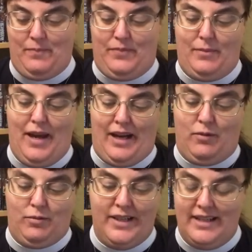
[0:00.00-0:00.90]
Meg
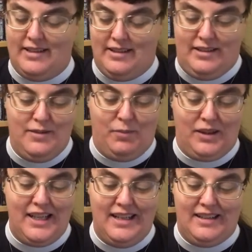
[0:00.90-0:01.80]
reasoned,
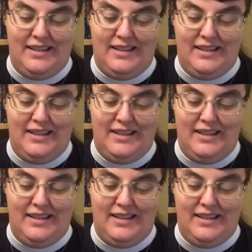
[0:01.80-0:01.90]
pleaded,